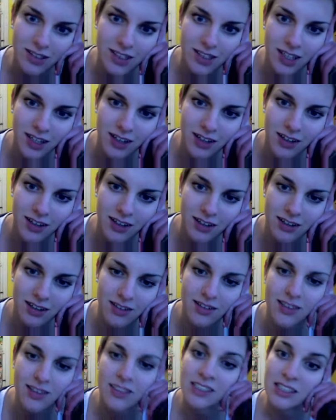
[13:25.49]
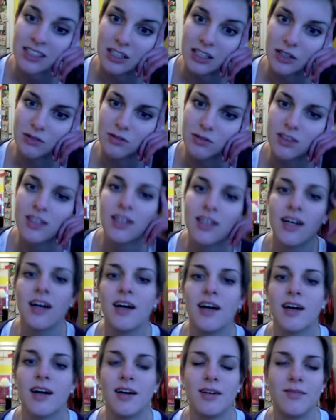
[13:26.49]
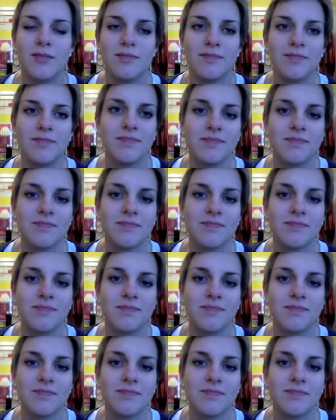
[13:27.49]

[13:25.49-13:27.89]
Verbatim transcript: Yeah. No. Um.